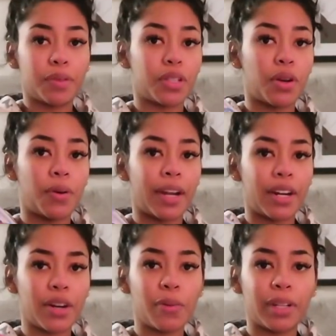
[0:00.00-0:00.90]
So I
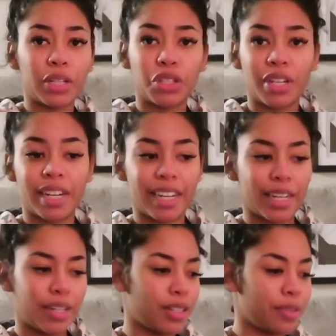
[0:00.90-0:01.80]
got her one that she can
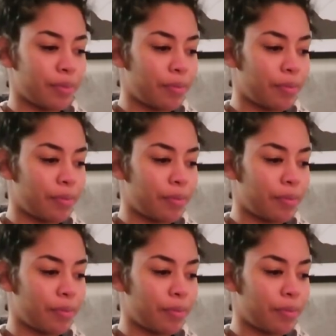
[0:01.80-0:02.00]
eat.